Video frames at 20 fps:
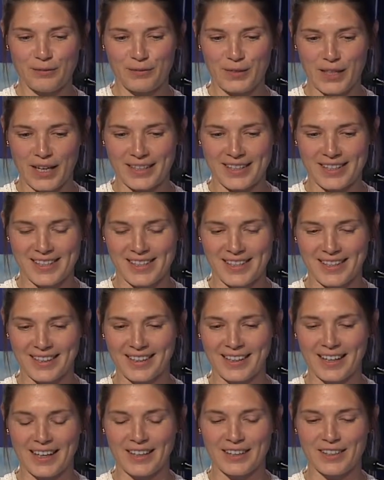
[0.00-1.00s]

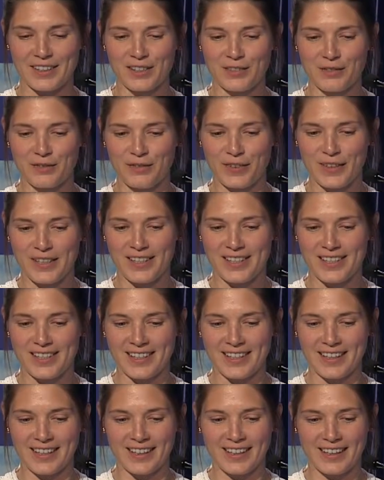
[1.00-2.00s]
dancing and
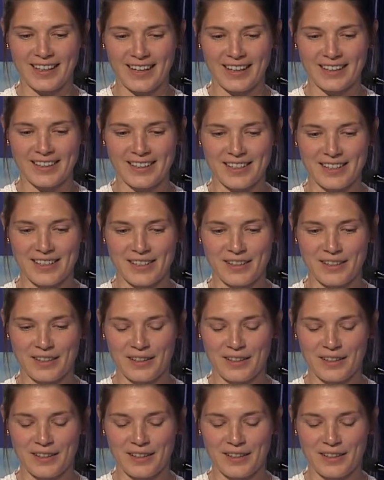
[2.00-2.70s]
feasting, and